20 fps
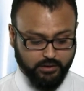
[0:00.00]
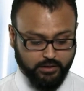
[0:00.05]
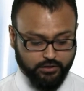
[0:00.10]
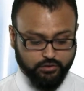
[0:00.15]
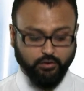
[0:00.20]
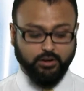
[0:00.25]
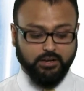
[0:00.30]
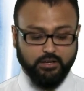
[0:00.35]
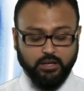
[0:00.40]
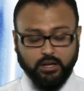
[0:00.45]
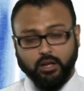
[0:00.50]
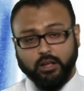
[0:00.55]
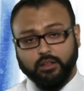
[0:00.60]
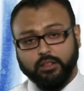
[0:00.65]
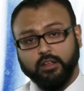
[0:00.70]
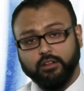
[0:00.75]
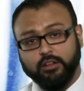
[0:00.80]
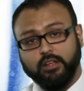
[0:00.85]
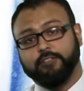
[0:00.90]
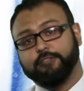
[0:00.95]
Sorry,
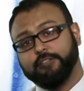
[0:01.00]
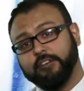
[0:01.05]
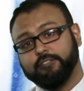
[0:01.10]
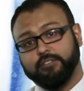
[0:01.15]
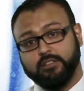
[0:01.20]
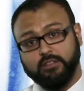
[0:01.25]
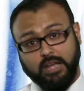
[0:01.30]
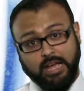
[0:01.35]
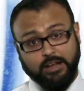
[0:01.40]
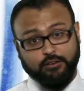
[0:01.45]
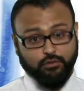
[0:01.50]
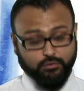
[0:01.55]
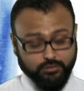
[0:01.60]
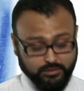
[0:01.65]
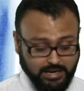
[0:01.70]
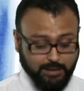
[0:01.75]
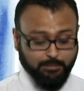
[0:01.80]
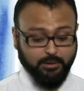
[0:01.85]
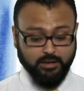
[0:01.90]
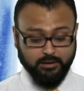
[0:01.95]
a fifth hadn't used a
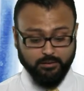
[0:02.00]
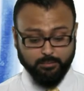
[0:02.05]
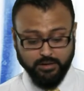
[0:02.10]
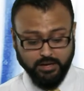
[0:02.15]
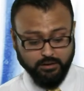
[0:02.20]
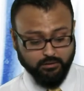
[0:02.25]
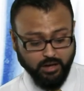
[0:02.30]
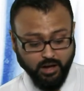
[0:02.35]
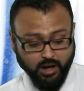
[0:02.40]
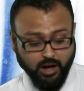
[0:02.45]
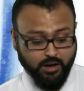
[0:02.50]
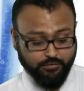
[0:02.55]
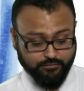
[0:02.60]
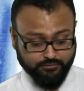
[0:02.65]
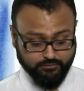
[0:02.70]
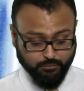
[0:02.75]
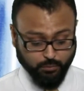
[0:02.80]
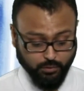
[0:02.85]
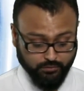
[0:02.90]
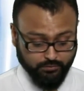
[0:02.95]
tablet, and about
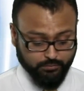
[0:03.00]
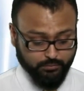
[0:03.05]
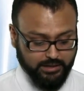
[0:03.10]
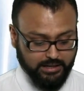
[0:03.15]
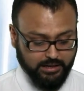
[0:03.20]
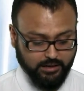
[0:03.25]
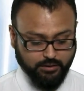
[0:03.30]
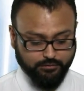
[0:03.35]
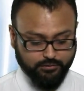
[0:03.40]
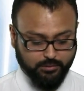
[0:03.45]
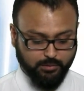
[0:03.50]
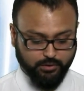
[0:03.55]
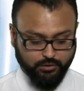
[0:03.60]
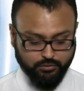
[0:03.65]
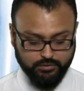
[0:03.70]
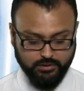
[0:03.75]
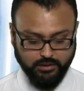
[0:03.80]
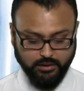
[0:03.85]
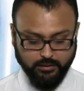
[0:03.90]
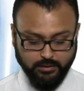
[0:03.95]
half were really uncomfortable
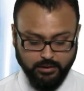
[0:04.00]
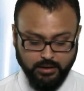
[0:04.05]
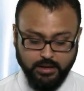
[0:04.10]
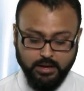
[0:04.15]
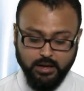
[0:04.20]
using it.